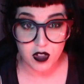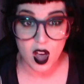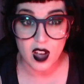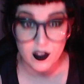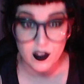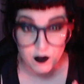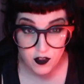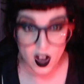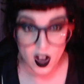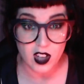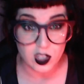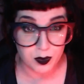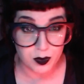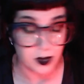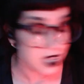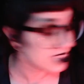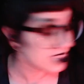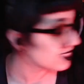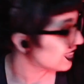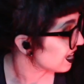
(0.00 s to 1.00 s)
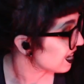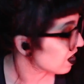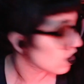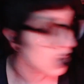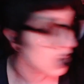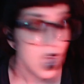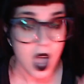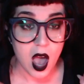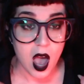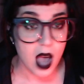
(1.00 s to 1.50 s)
foxblood there,
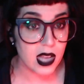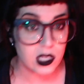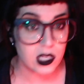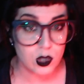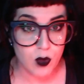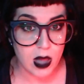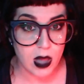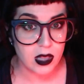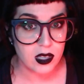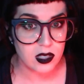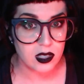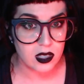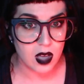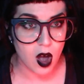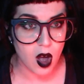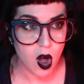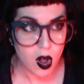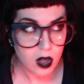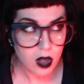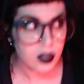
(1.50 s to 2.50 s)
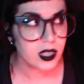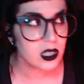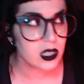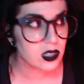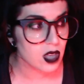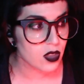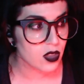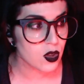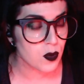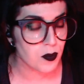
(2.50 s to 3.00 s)
as well as all these
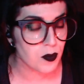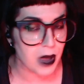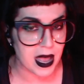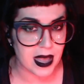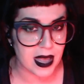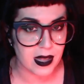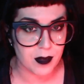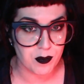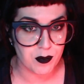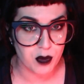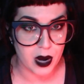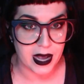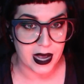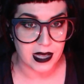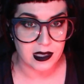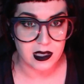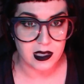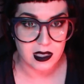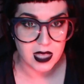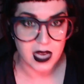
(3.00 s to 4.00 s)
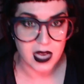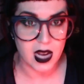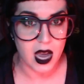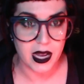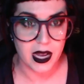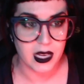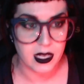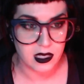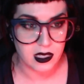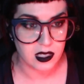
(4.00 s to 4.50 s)
other brands that
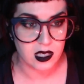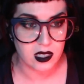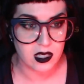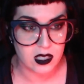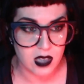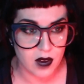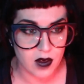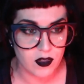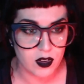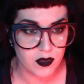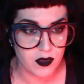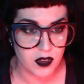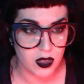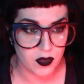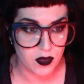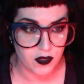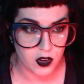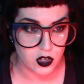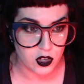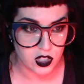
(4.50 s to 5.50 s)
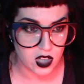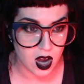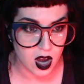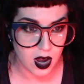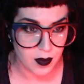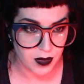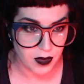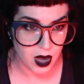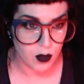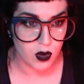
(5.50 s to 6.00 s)
I discovered for the first
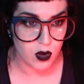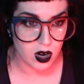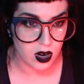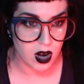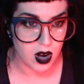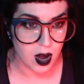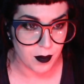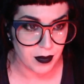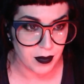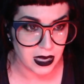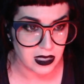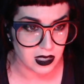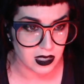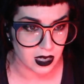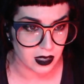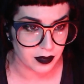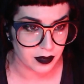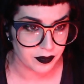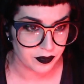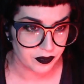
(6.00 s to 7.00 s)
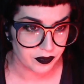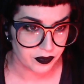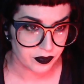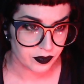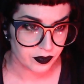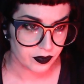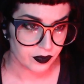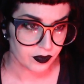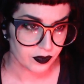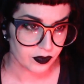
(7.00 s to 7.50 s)
time that were amazing.
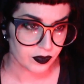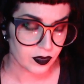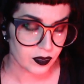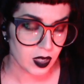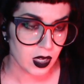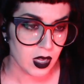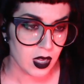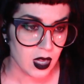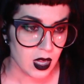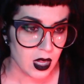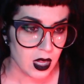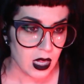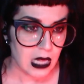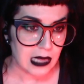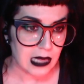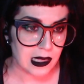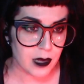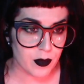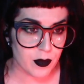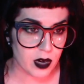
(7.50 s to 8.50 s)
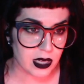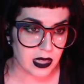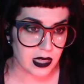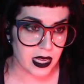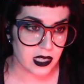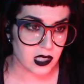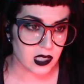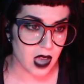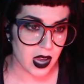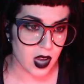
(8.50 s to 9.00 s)
Limerick
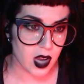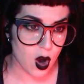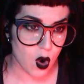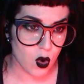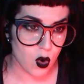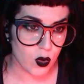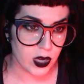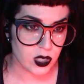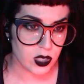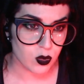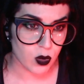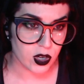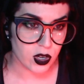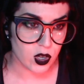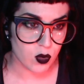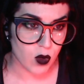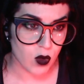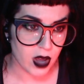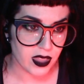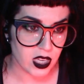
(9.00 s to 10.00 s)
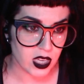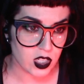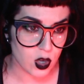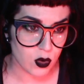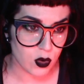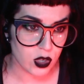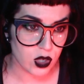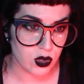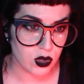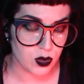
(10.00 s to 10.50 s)
lace, I always wonder why they
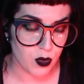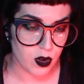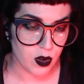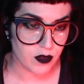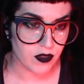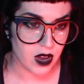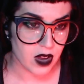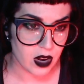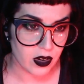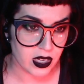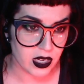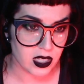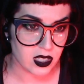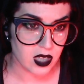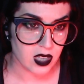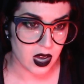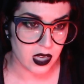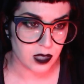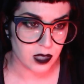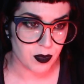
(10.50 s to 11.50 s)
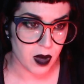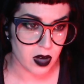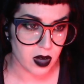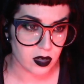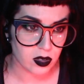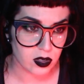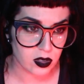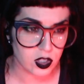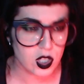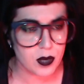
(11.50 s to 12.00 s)
don't use more varied size
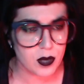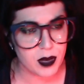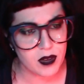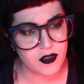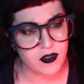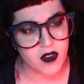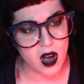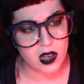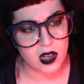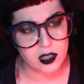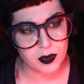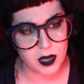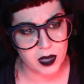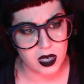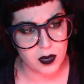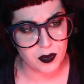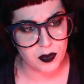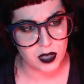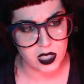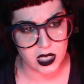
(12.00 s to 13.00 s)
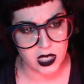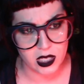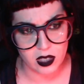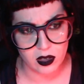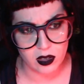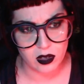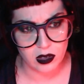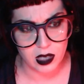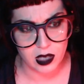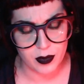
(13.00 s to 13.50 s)
models. Do you mean foxblood in
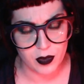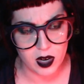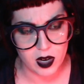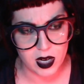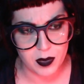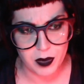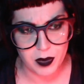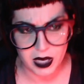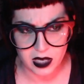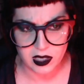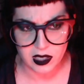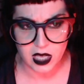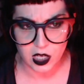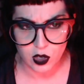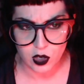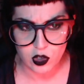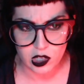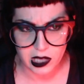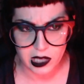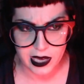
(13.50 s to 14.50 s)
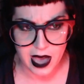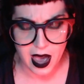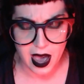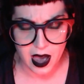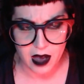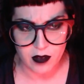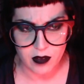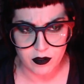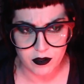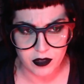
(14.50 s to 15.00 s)
particular, Limerick? Because they usually
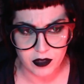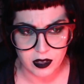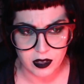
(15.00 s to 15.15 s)
have